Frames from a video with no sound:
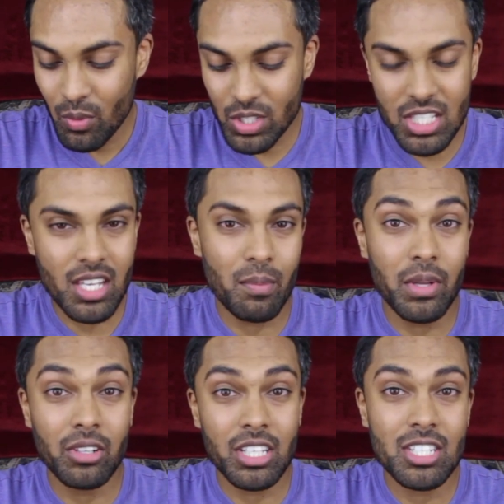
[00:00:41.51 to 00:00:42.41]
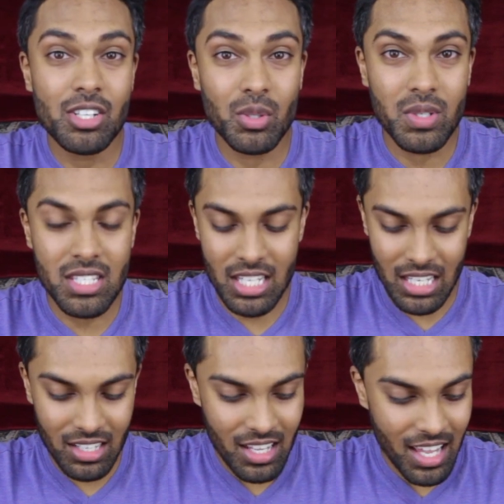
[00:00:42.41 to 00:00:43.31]
which is a Middle Eastern
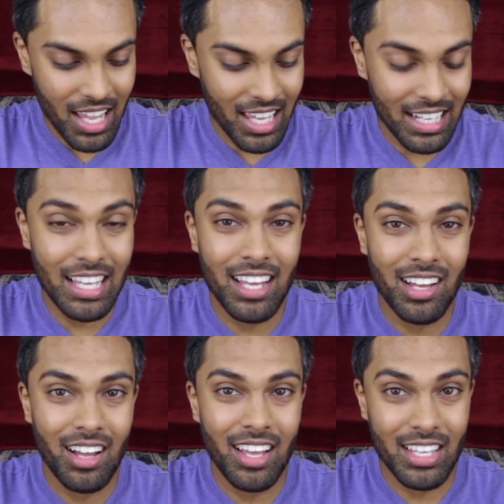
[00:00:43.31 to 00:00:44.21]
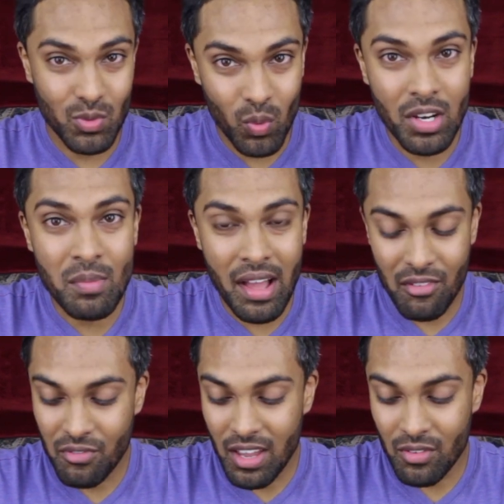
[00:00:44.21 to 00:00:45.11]
cuisine, and is one of
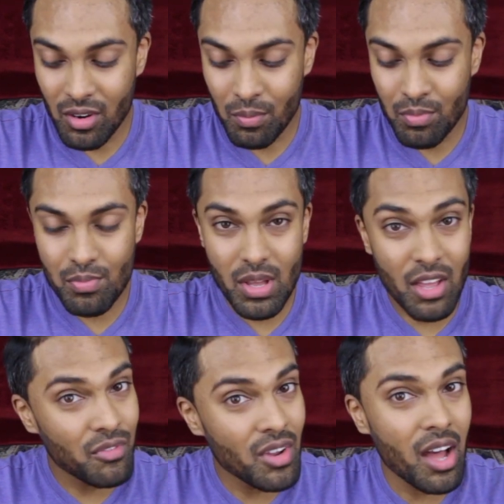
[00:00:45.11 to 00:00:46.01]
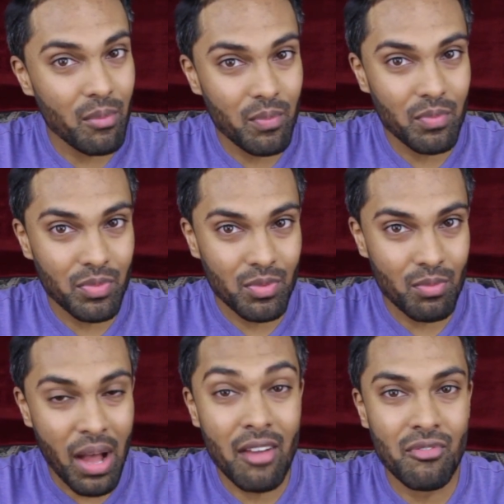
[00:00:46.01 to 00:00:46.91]
my favorite, if not
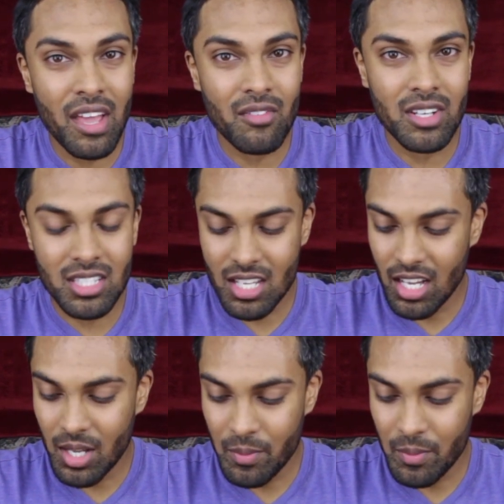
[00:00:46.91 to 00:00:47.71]
my favorite,